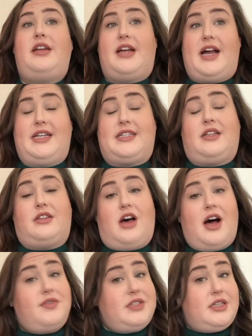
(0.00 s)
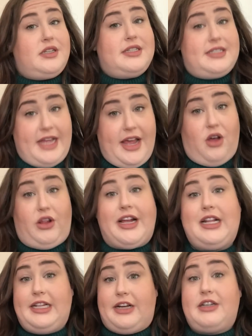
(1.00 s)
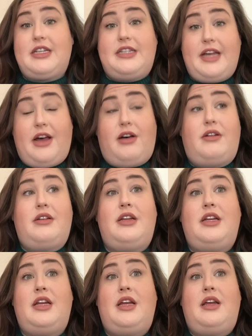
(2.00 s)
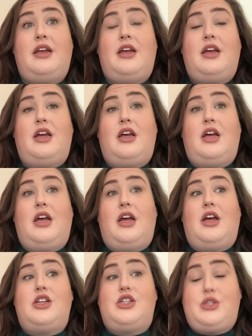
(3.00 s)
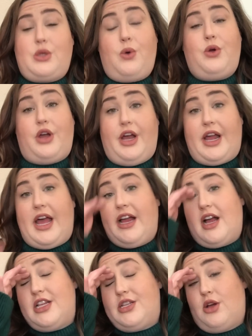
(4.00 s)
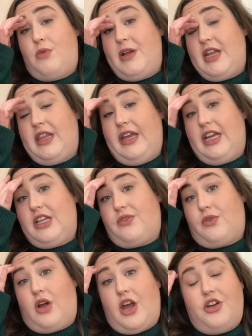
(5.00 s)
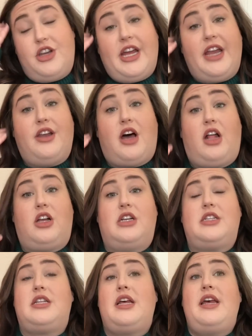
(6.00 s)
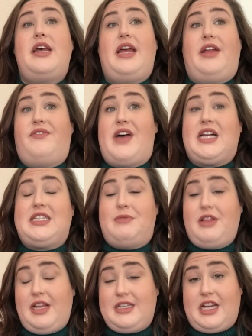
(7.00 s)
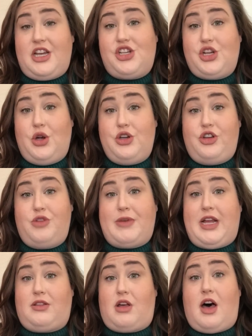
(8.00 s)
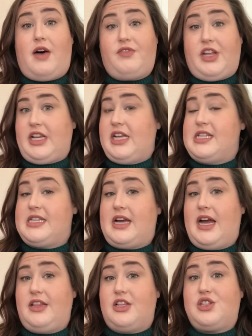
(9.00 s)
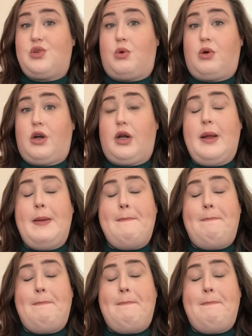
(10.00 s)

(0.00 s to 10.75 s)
Guys, Loft's sale, like clearance sale, so good. I got so many things for under $10, and in fact some of the things I showed you in my Loft, like inside the store